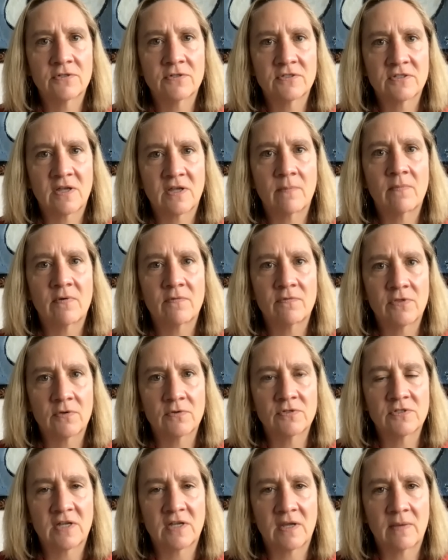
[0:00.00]
some of
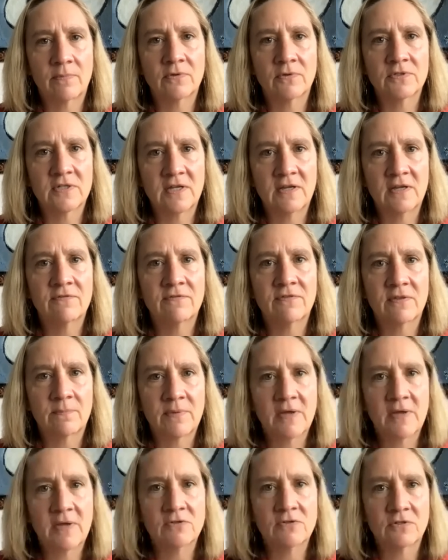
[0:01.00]
those samples if the
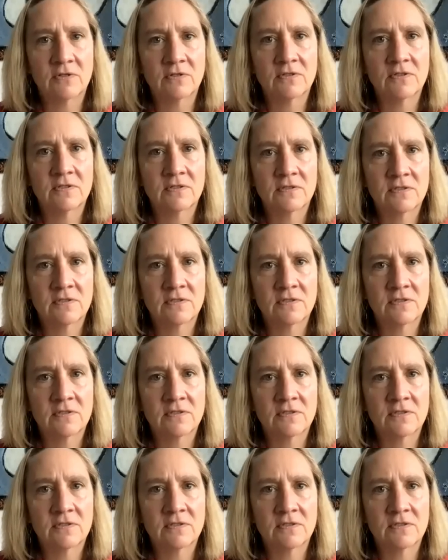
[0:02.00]
patient